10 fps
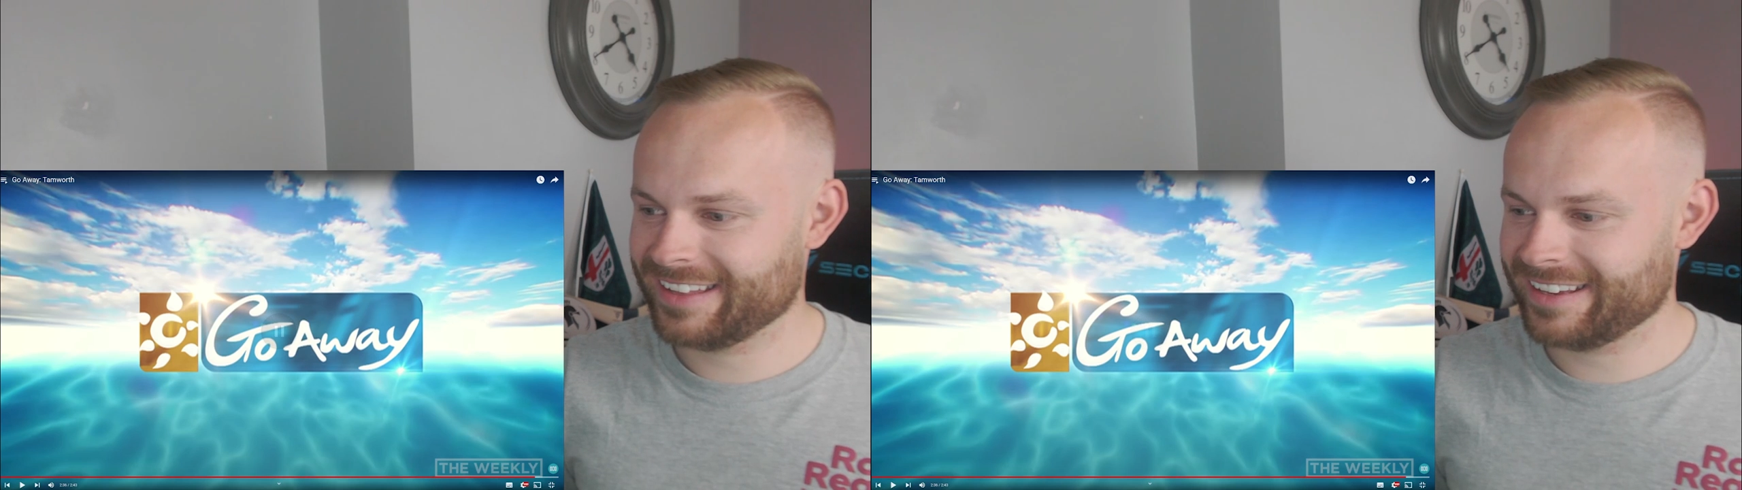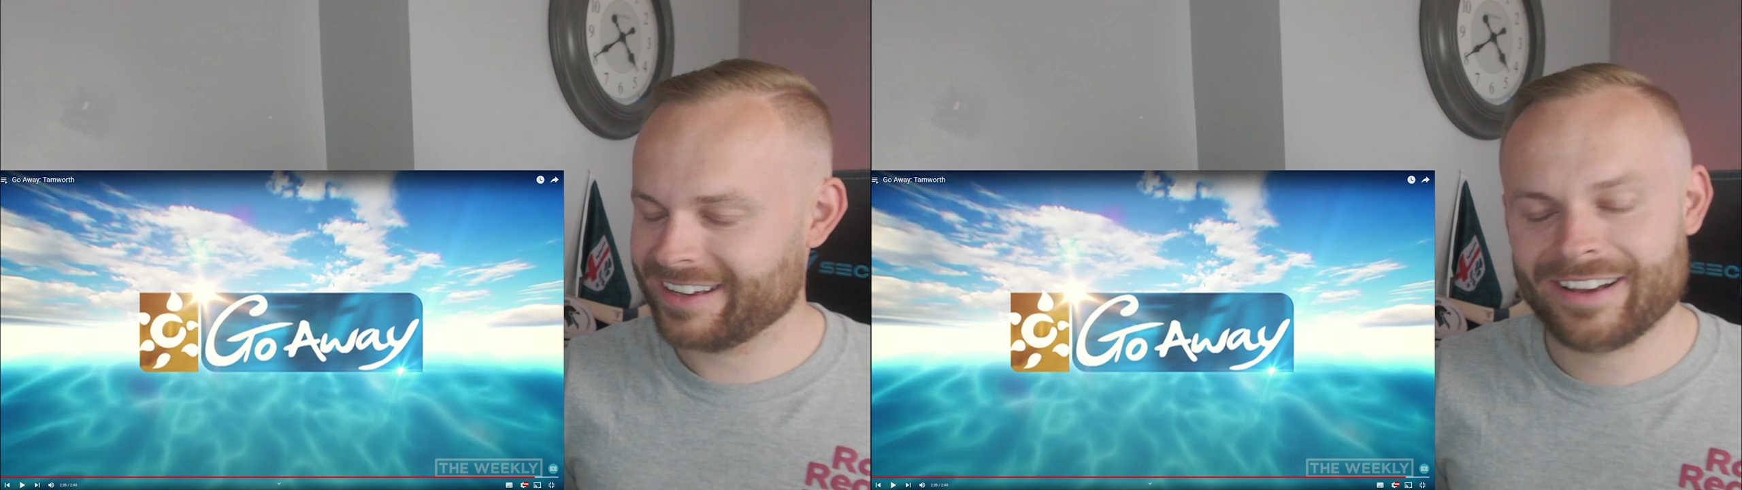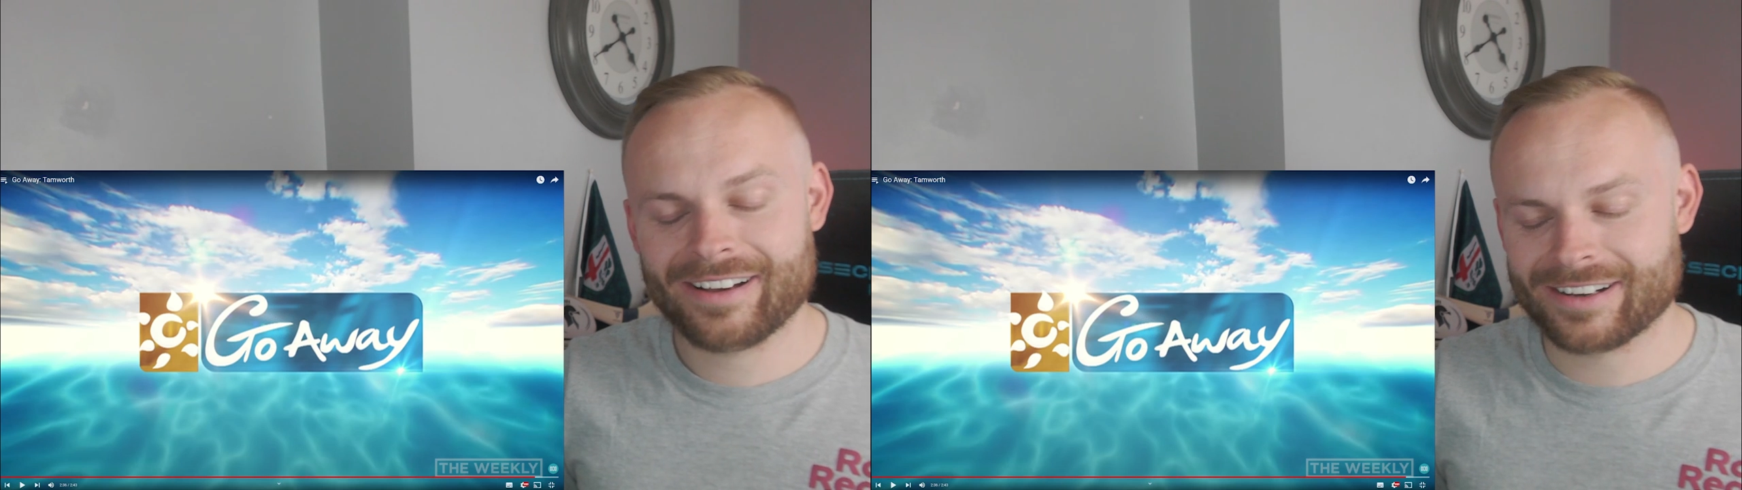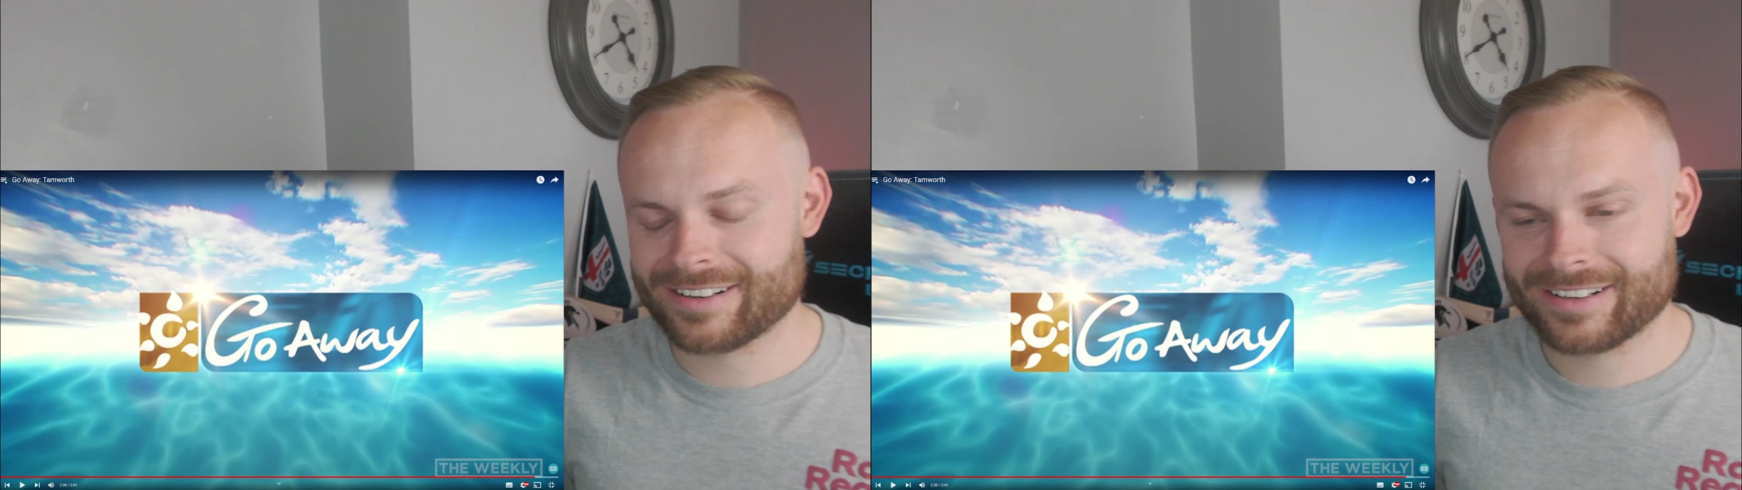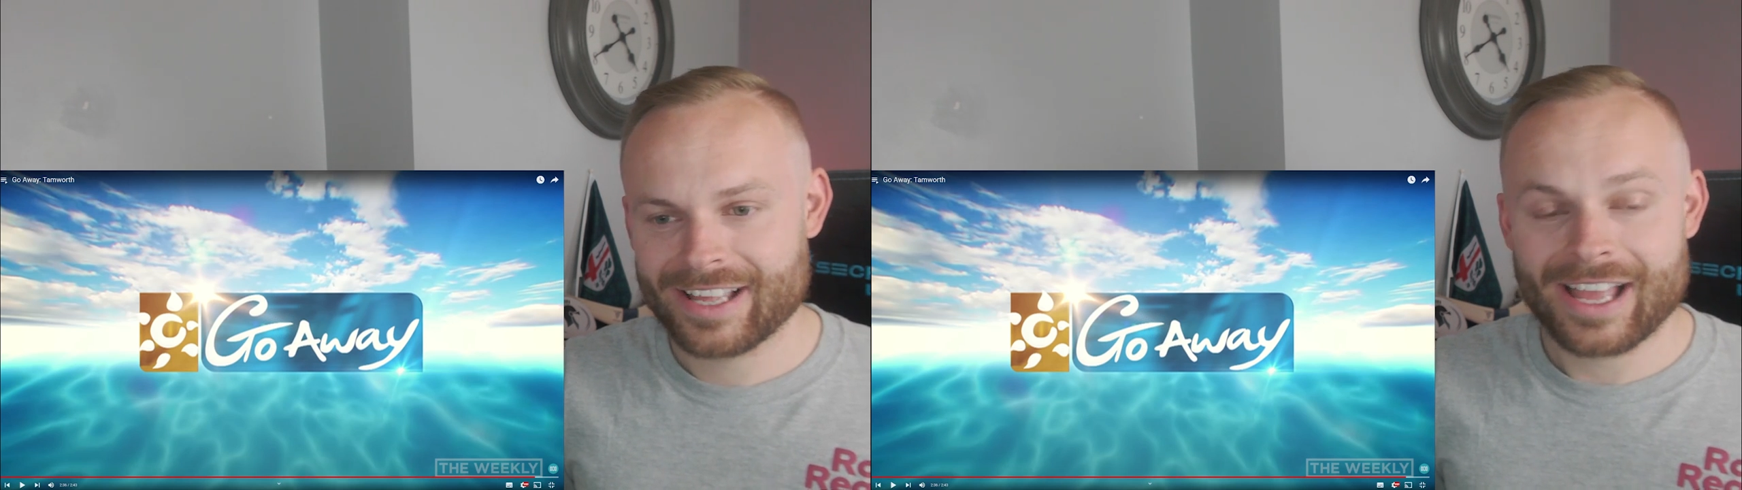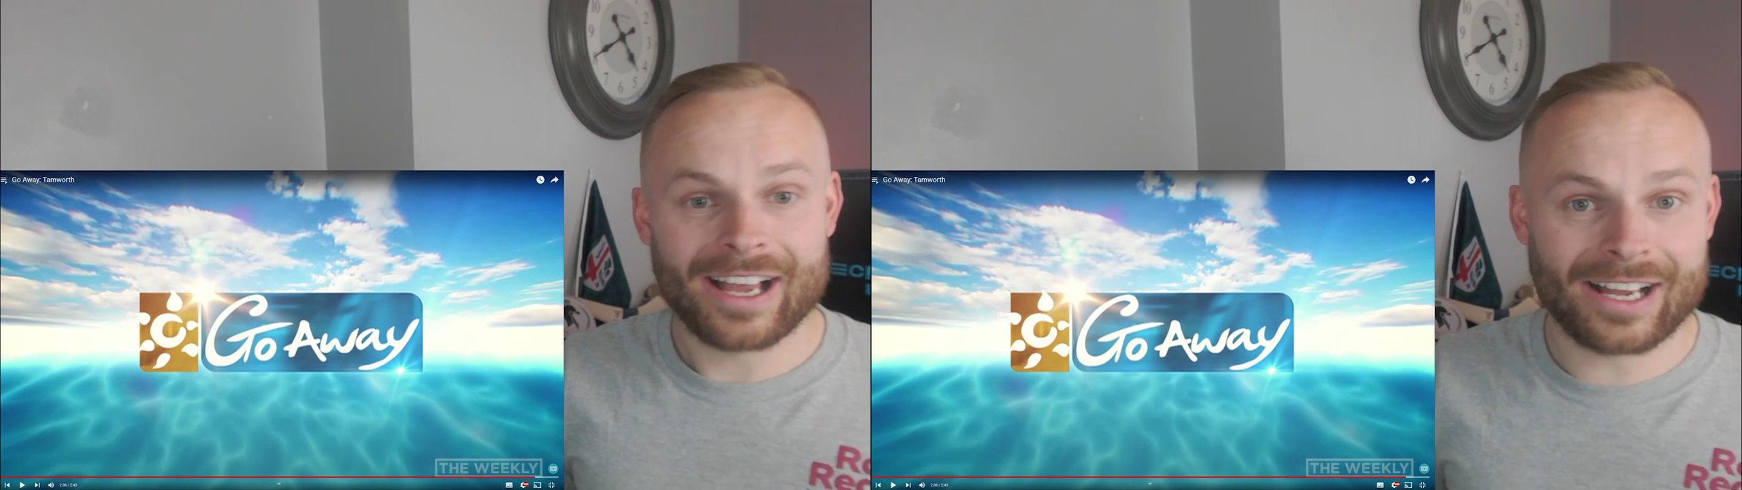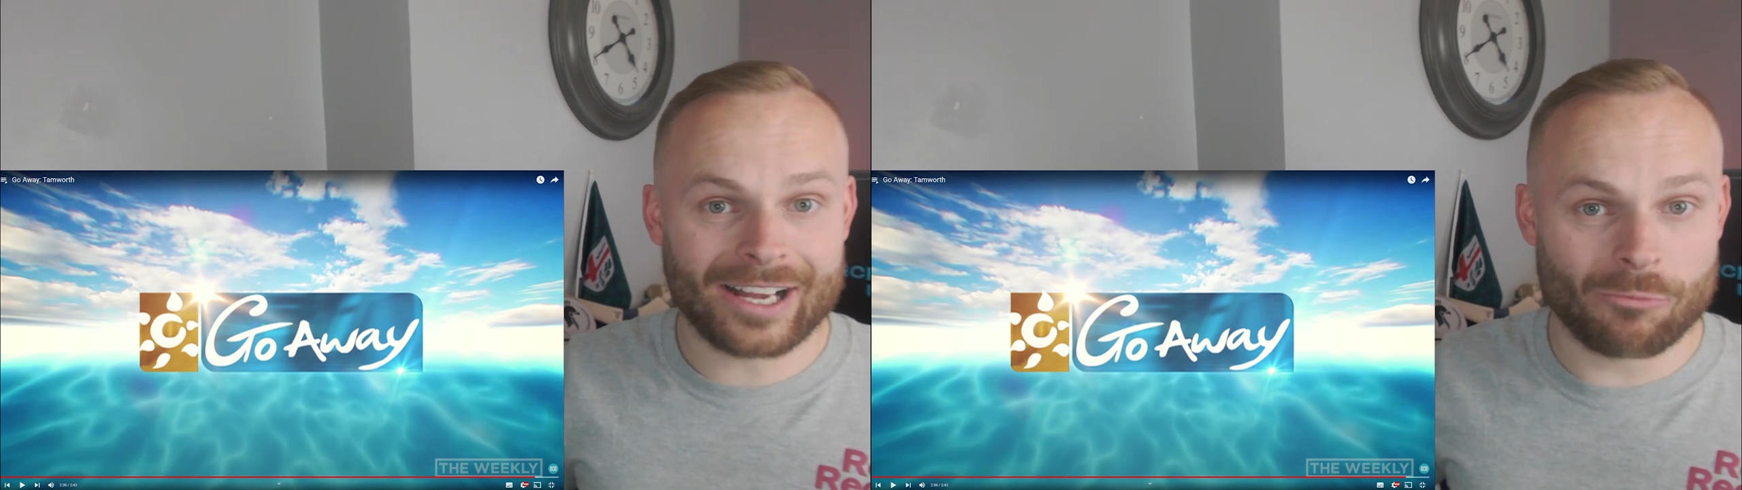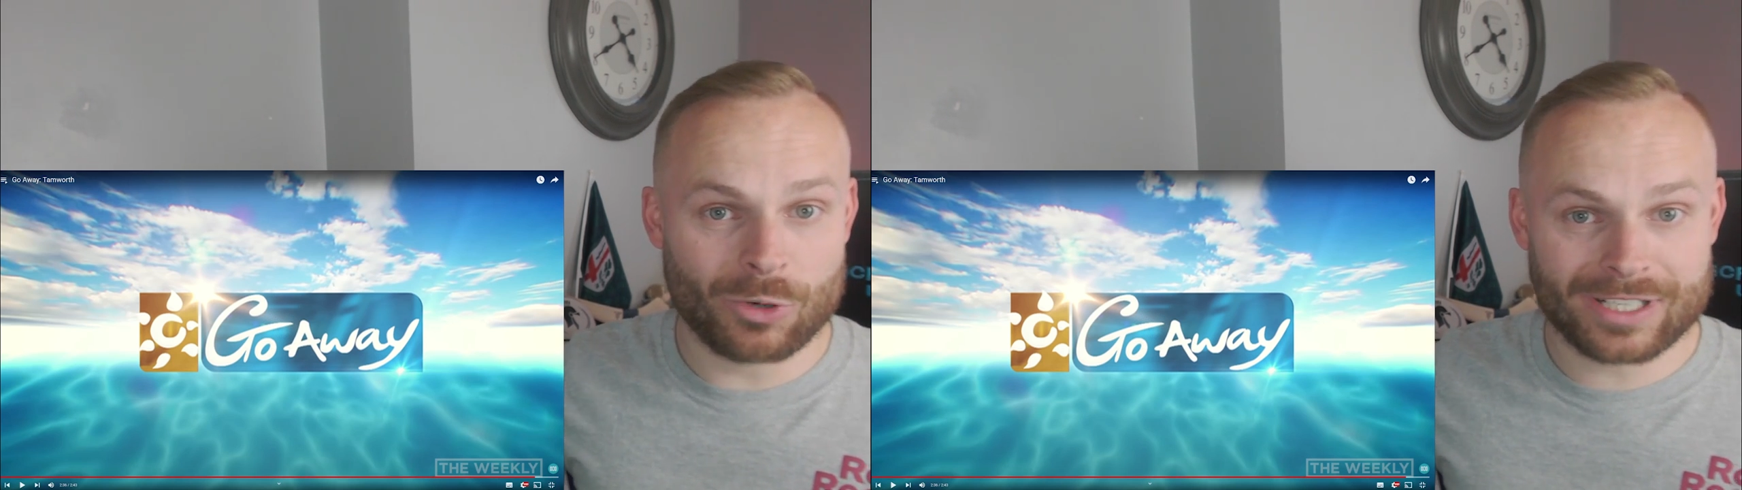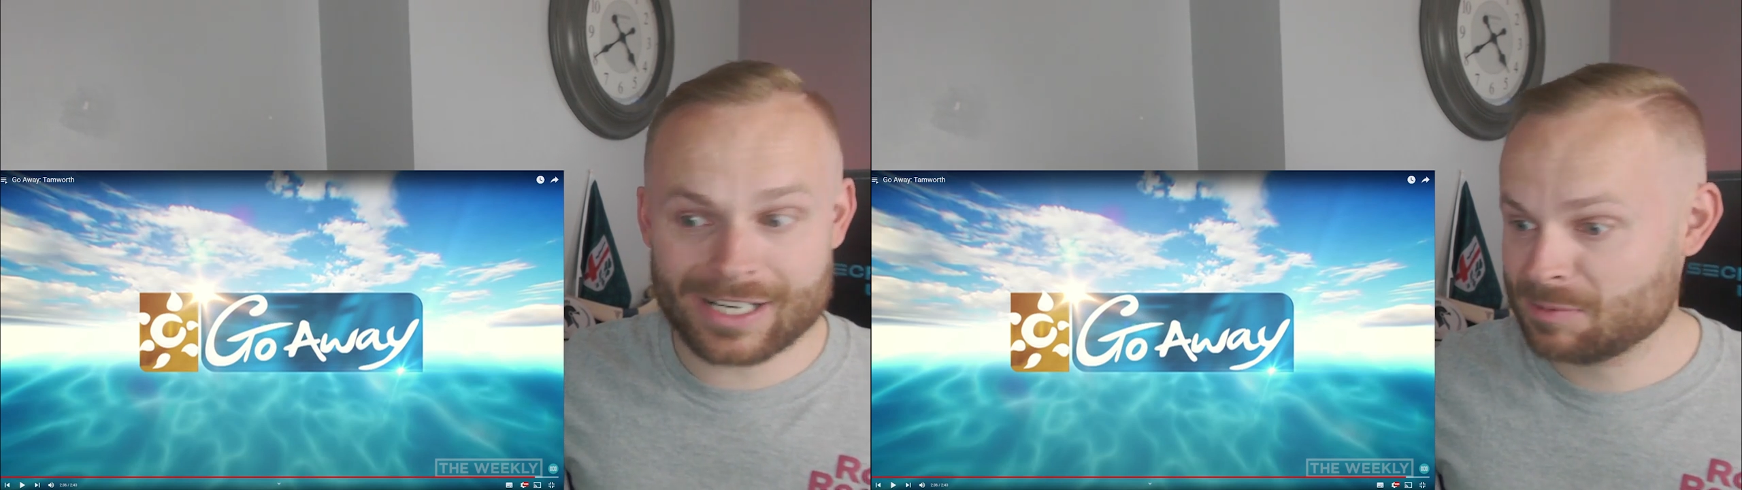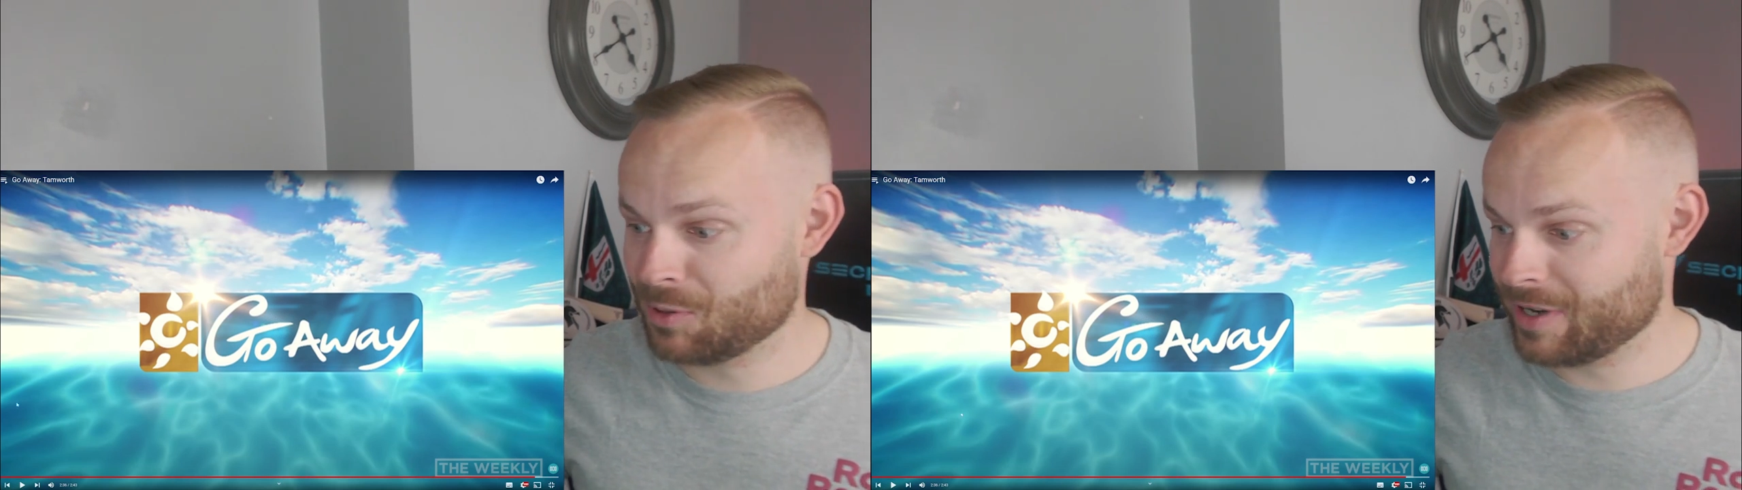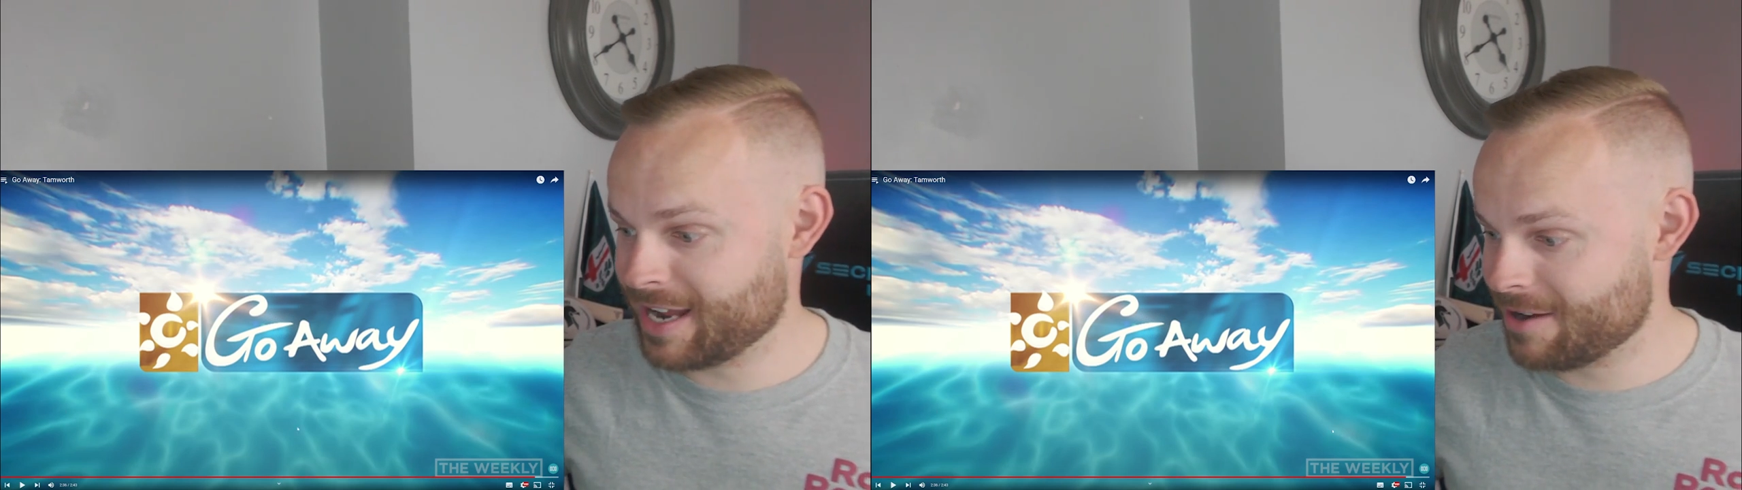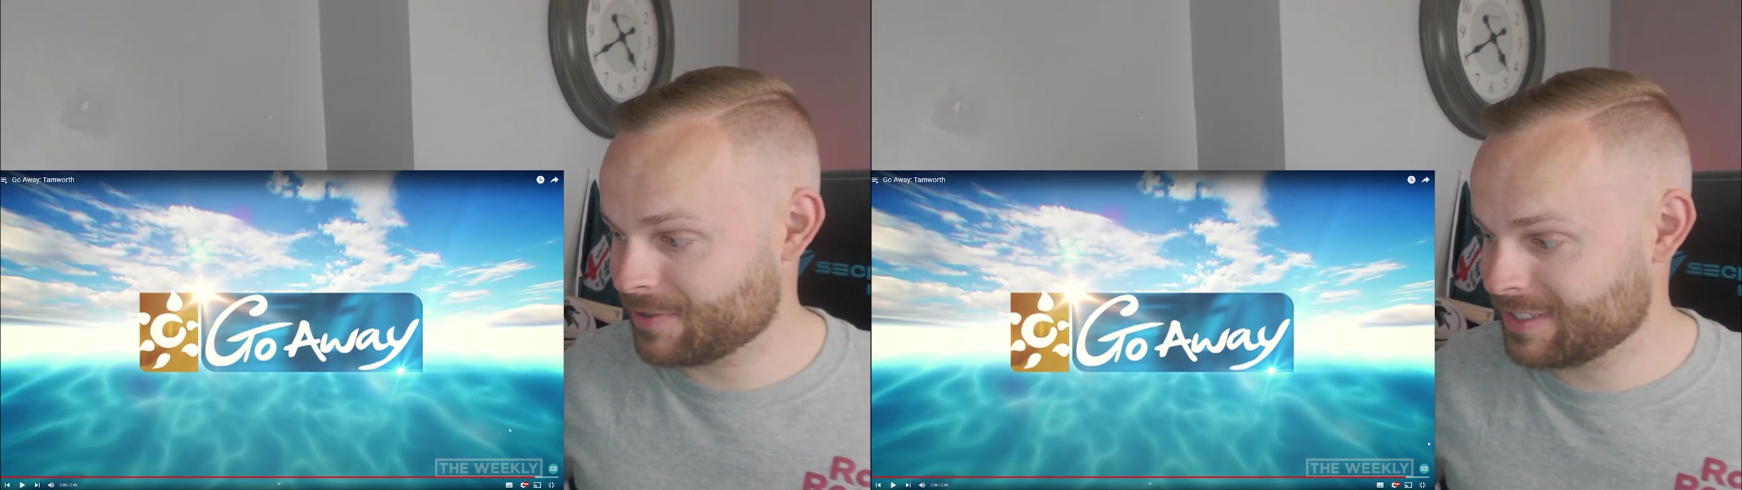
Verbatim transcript: Uh, I would like to point out,